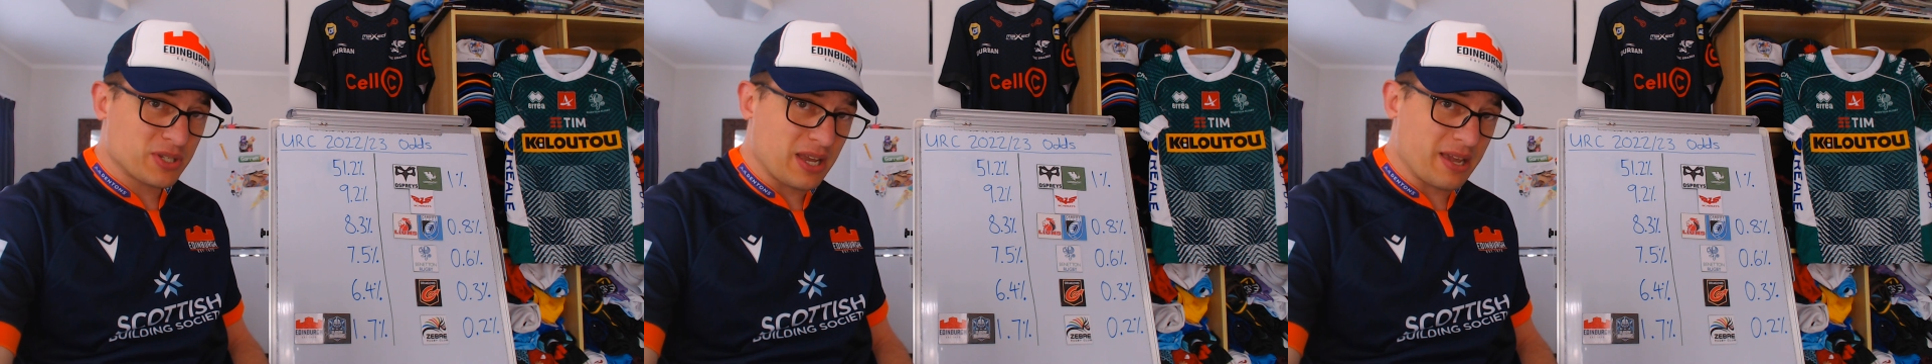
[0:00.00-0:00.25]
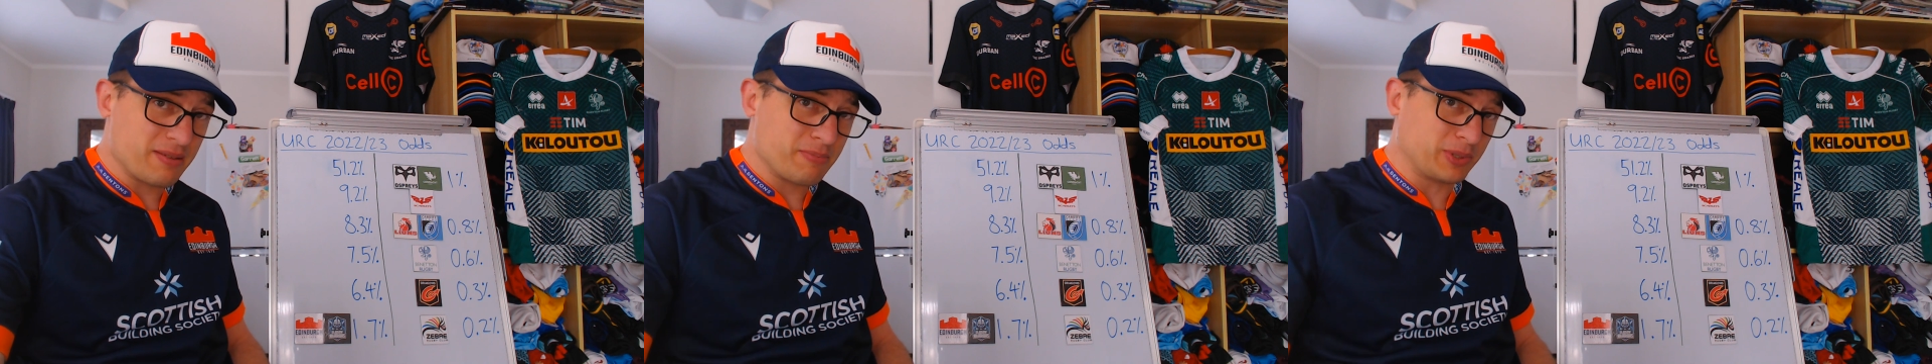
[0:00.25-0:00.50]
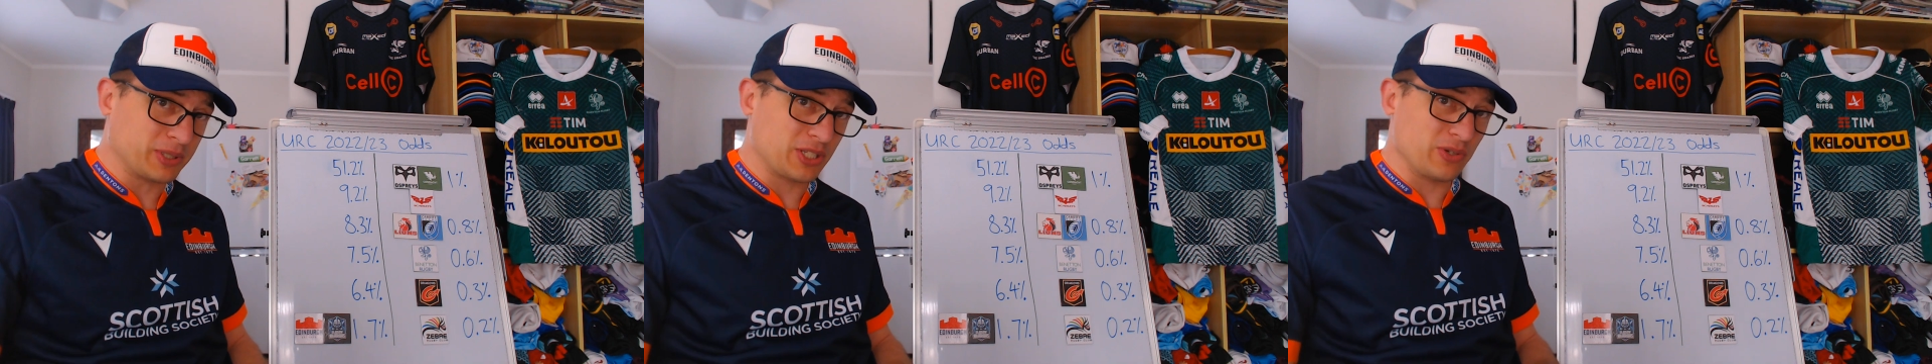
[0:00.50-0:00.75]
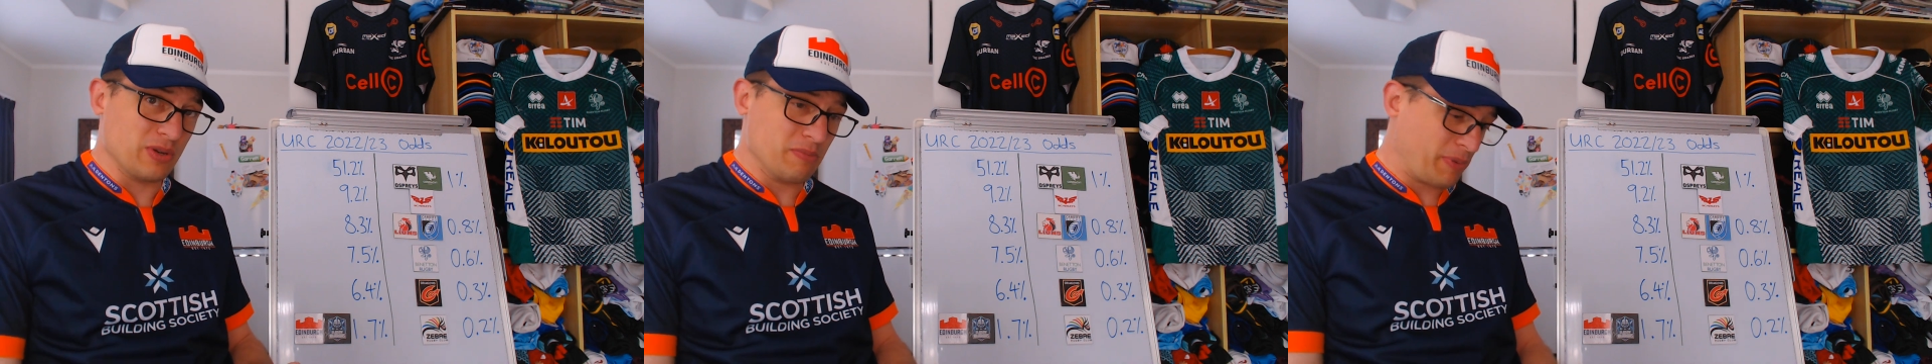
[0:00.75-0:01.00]
able
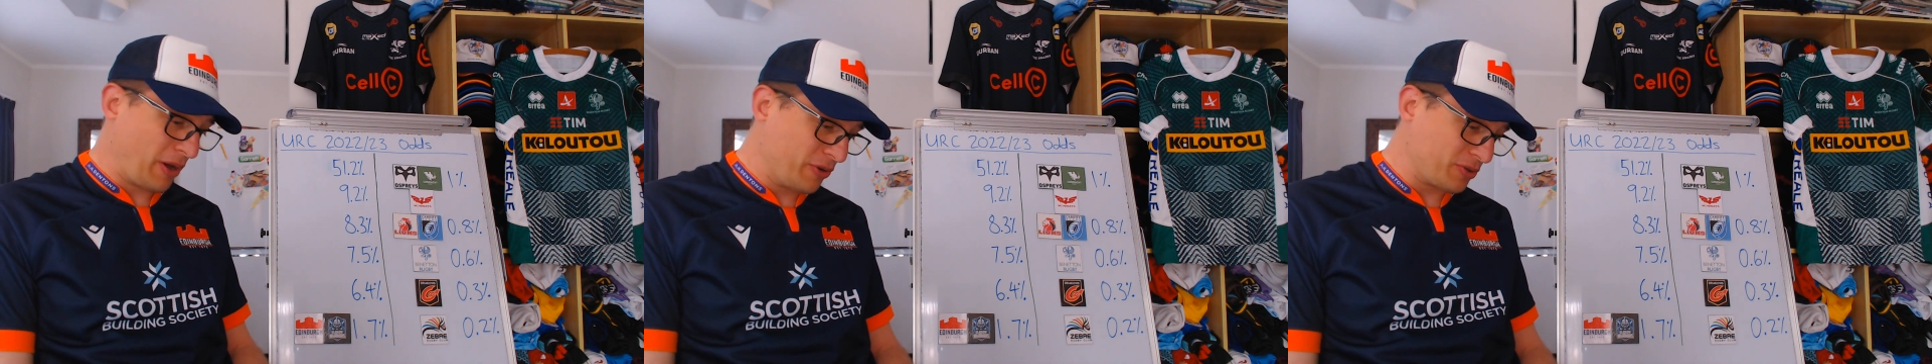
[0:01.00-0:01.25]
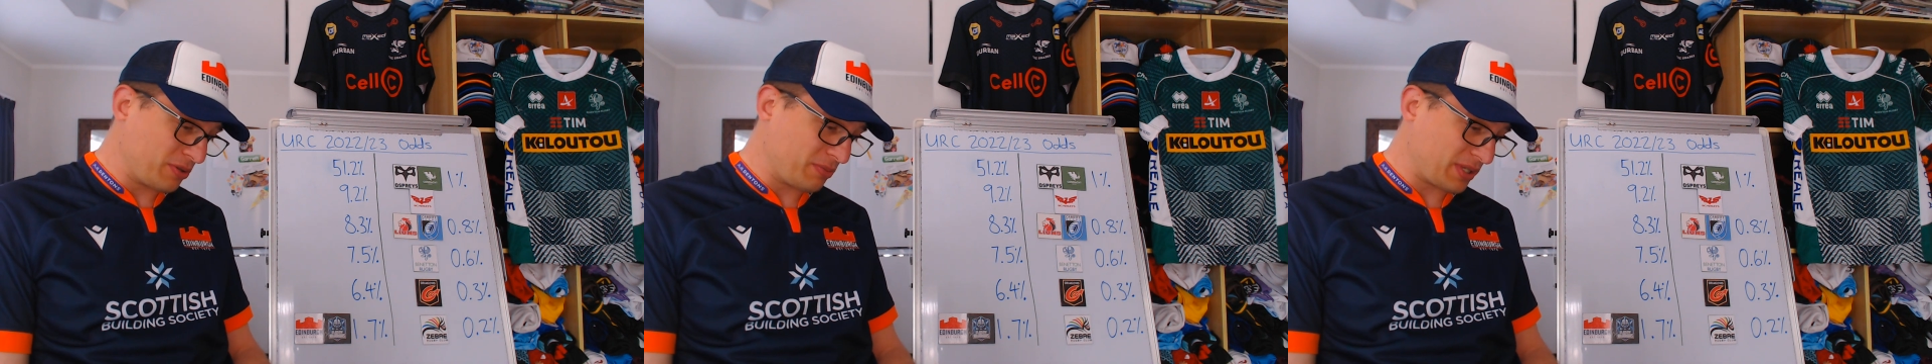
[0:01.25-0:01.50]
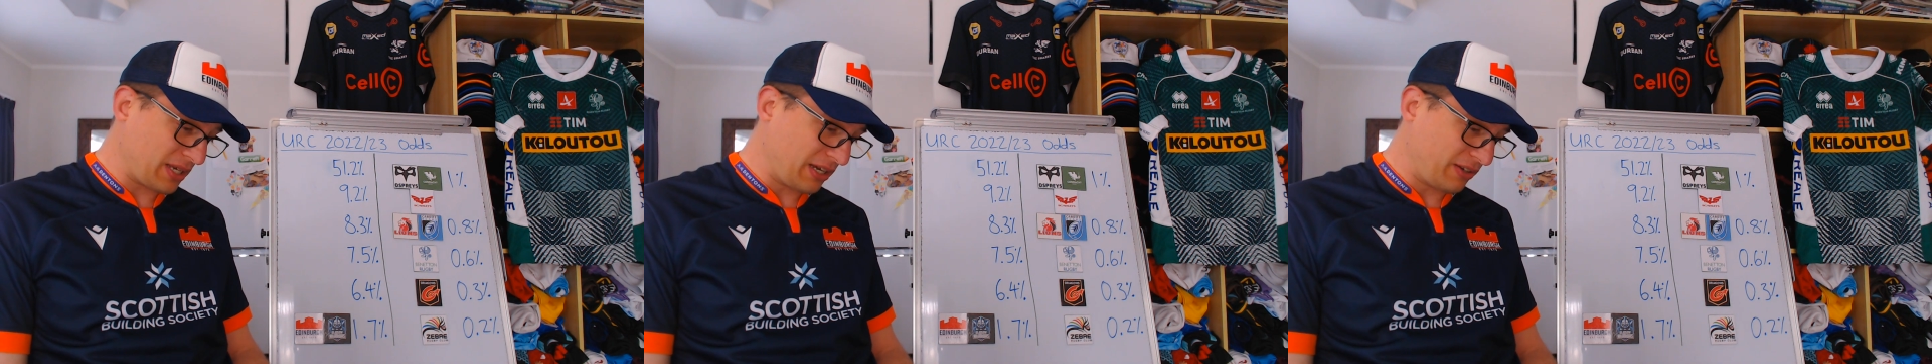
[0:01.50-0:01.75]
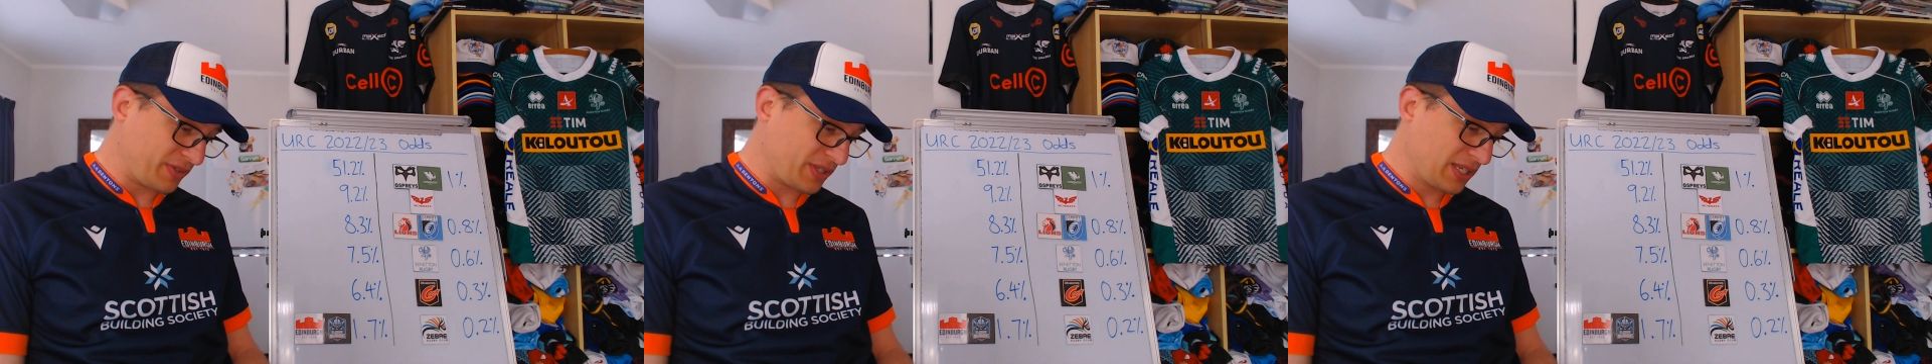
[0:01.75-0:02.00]
to impose
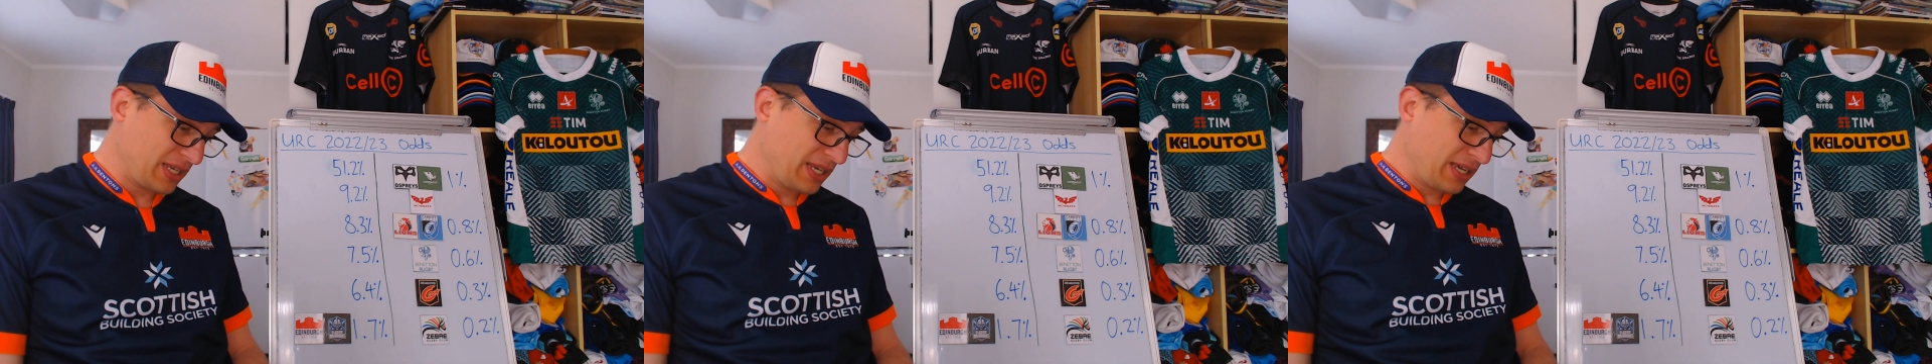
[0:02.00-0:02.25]
themselves